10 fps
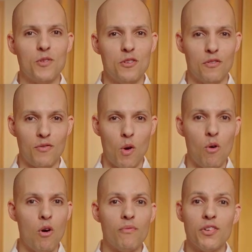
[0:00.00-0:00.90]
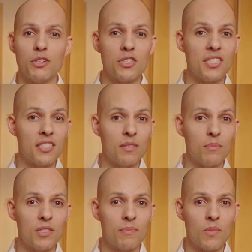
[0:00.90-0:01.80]
your whole home filter
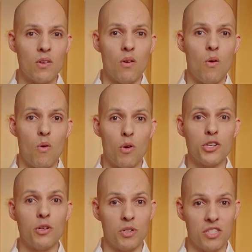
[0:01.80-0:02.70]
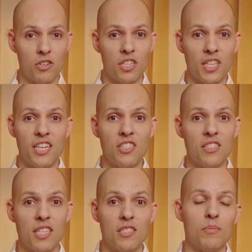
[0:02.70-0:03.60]
systems or your recirculation
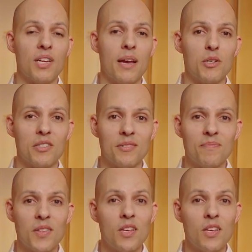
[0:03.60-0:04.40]
system timers?